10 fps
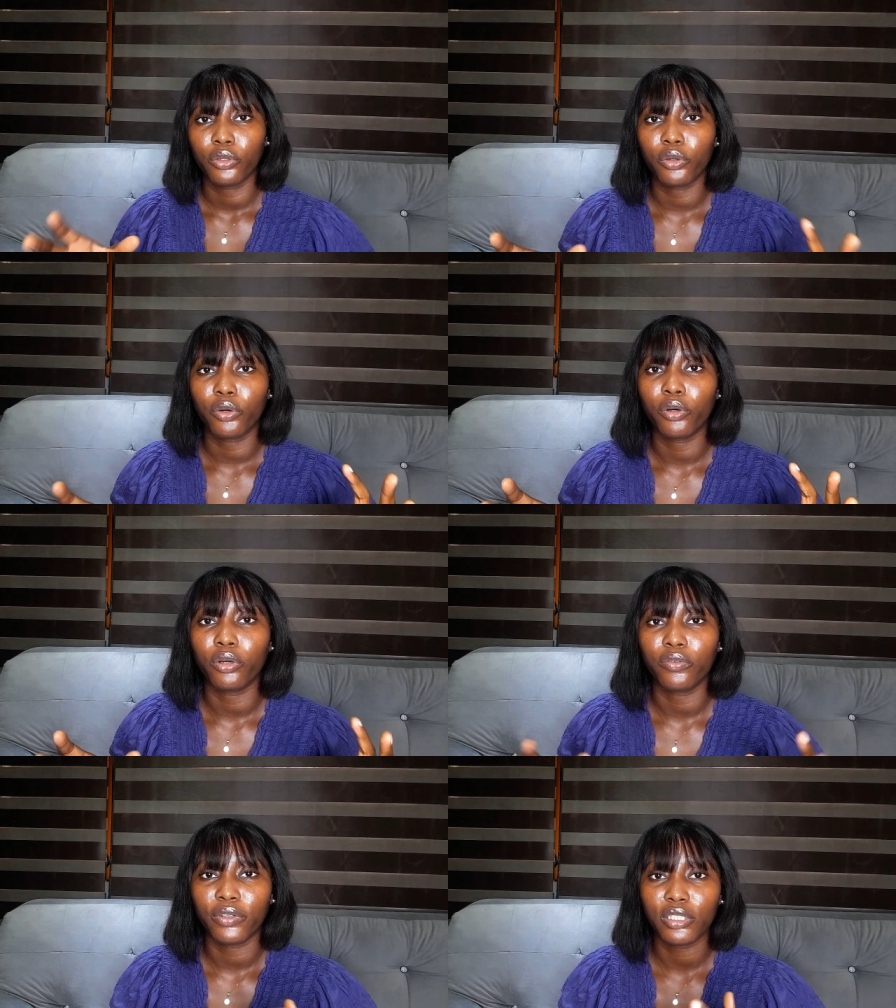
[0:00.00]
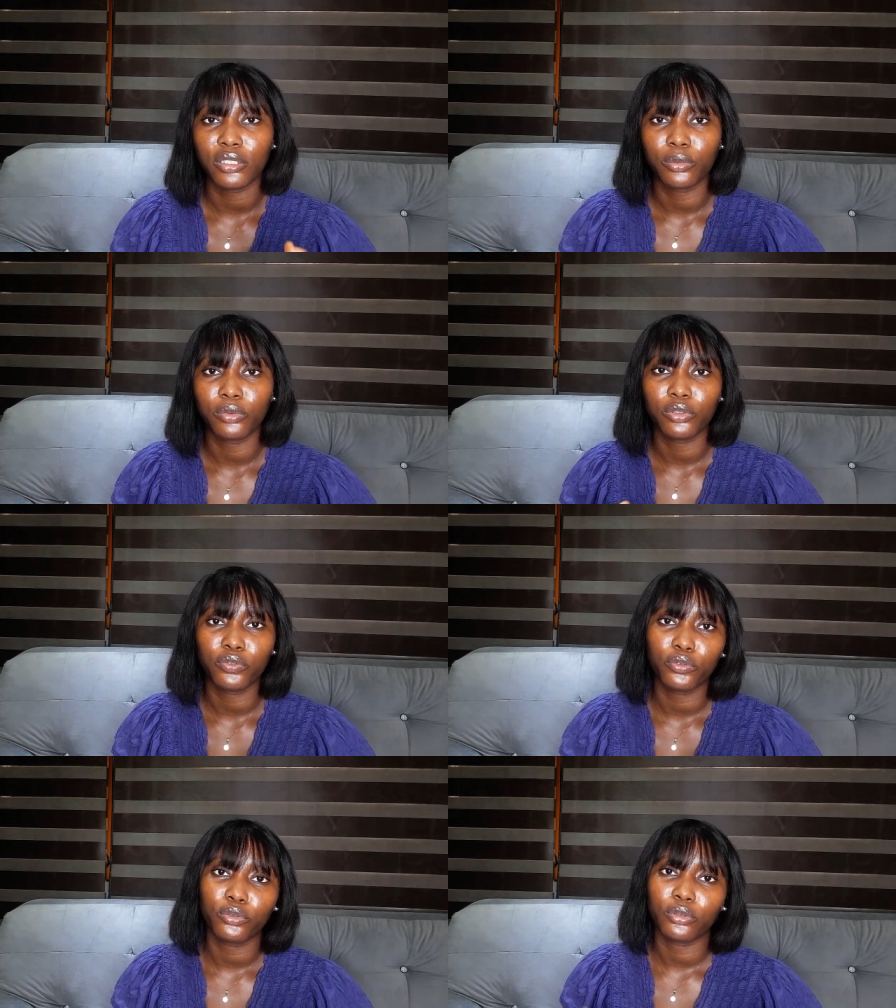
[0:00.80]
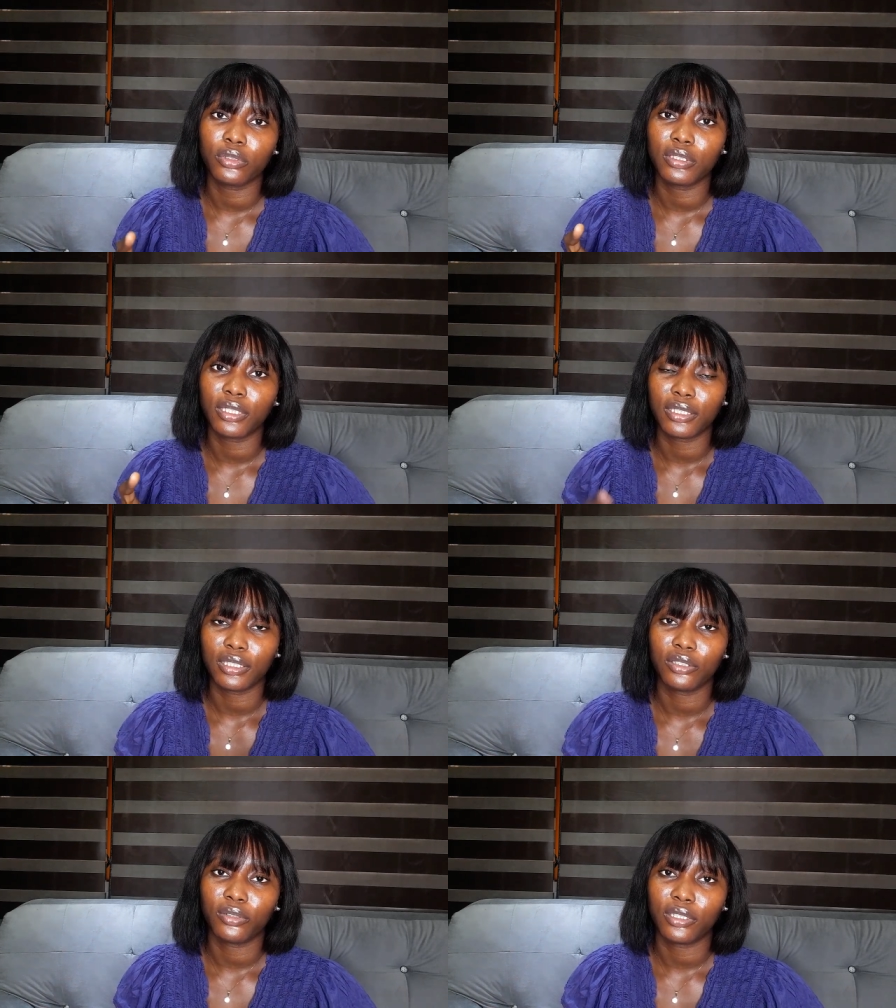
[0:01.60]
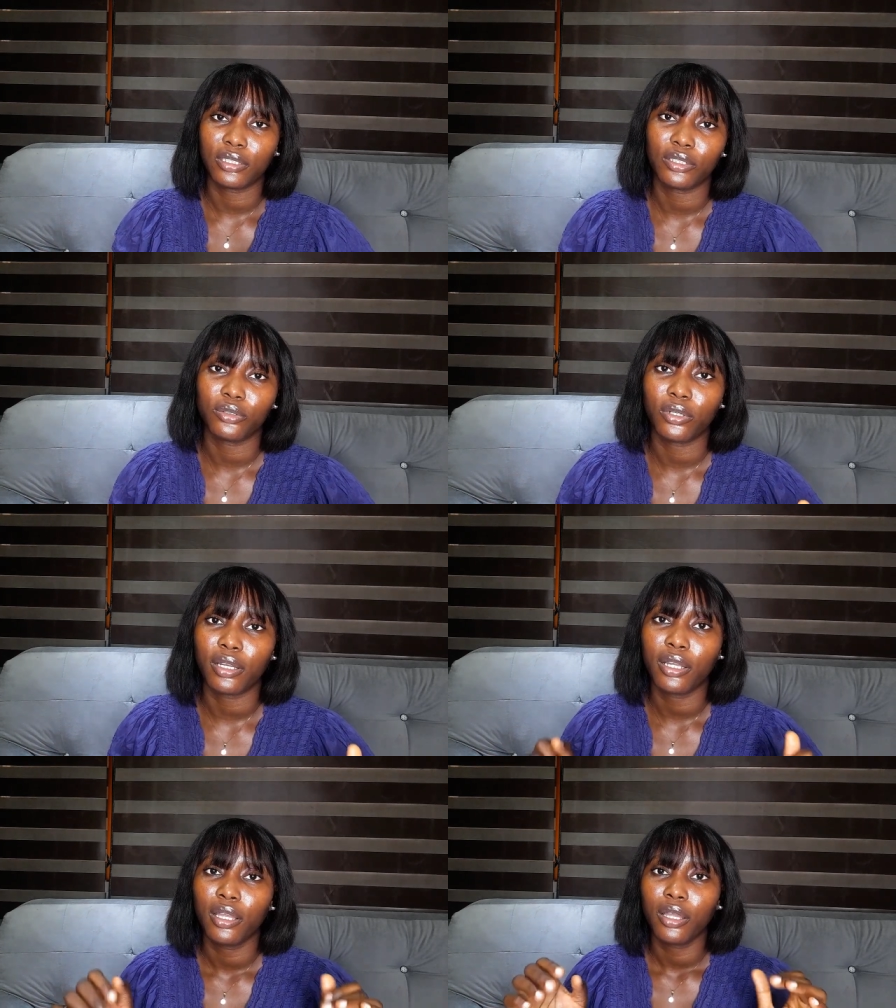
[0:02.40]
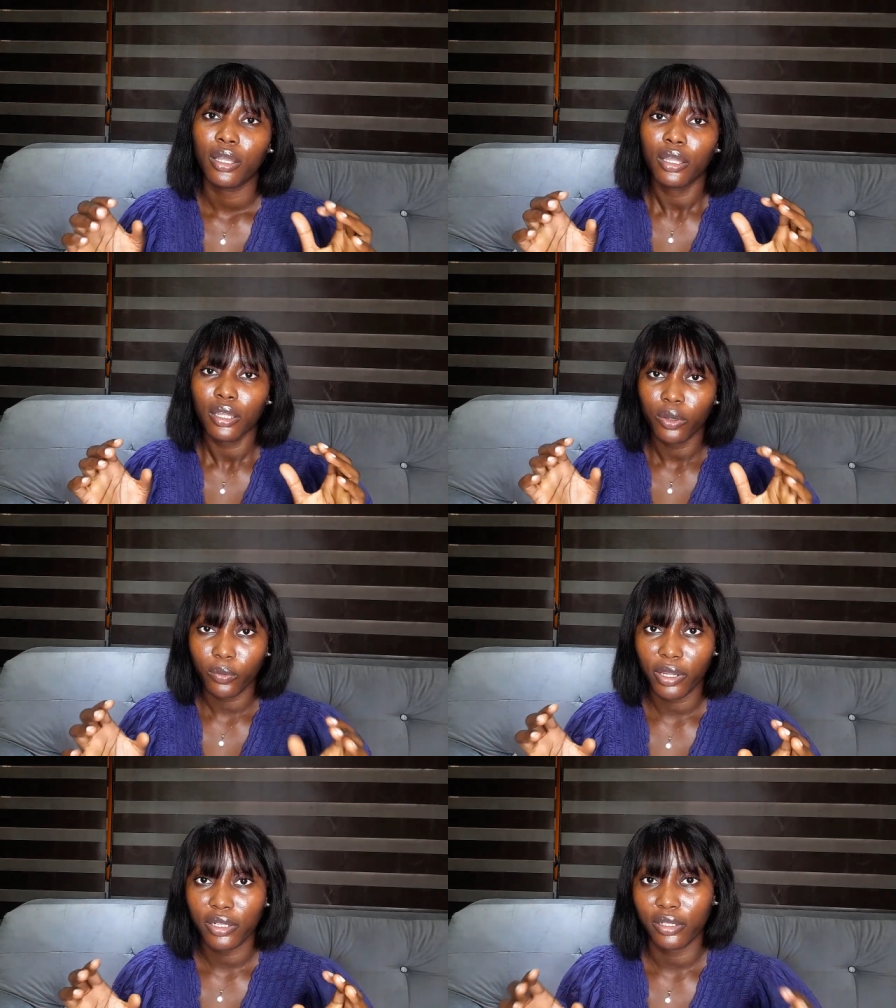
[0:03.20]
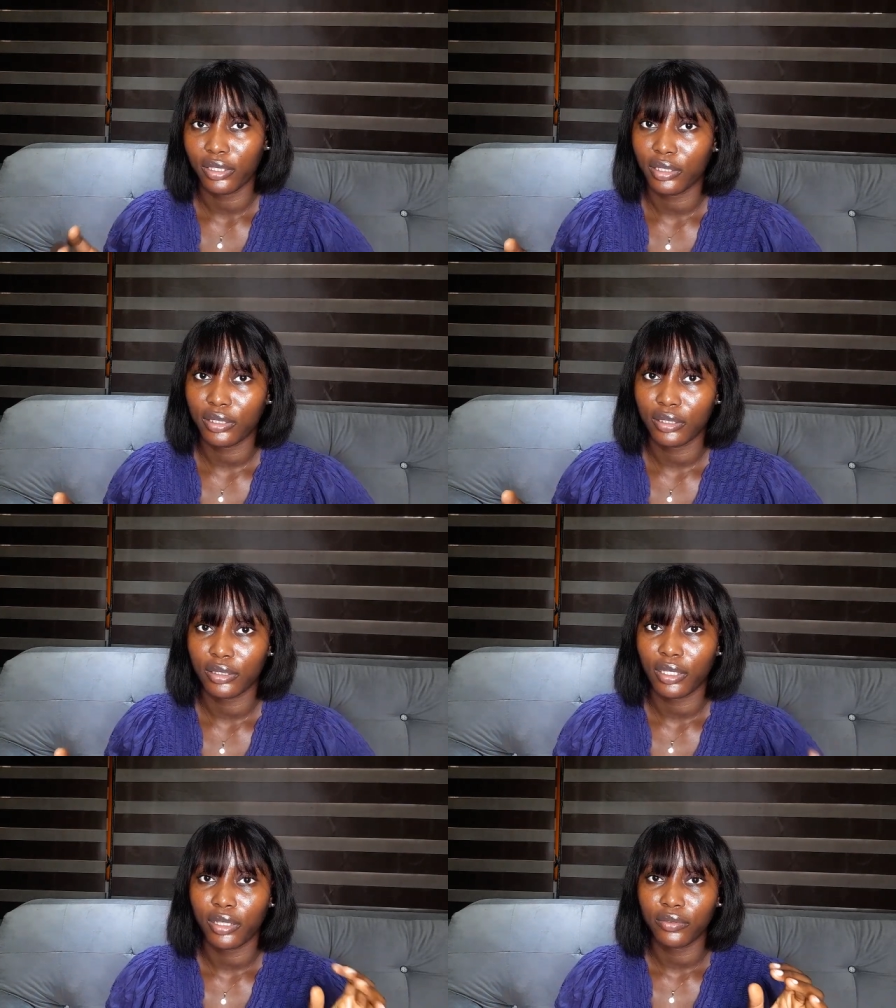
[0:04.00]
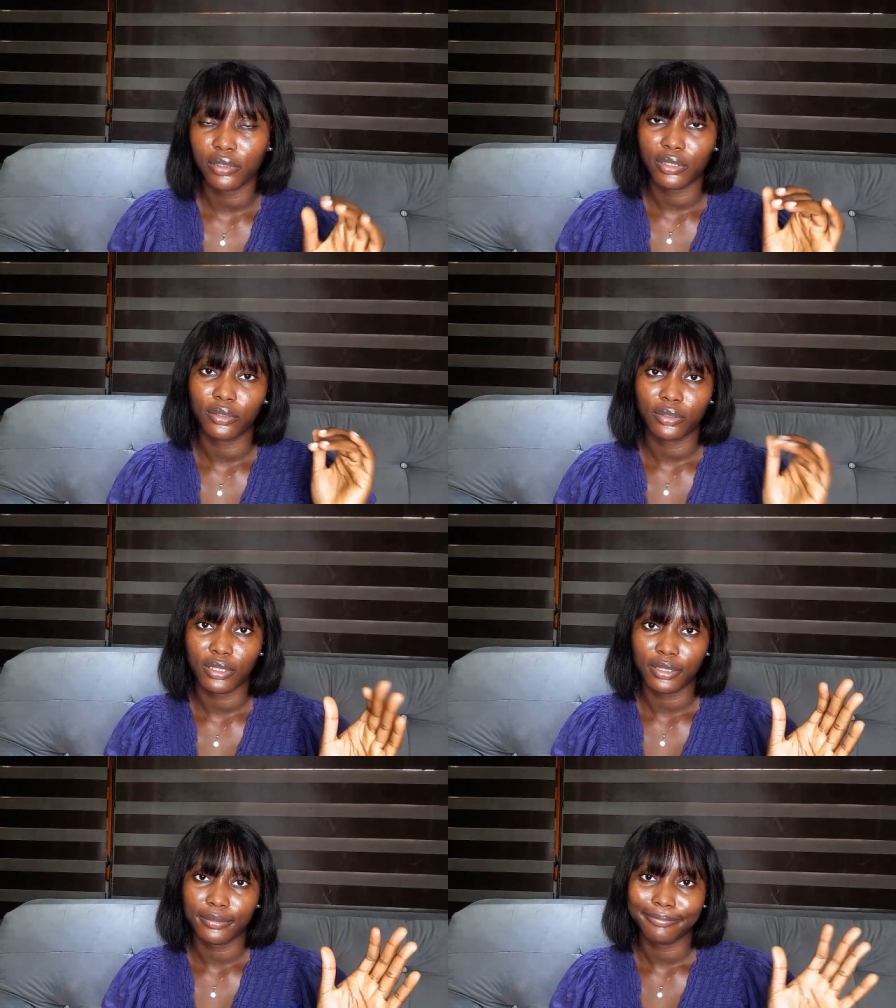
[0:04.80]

your vegetables, fruits, etc., etc., while you are eating every single day,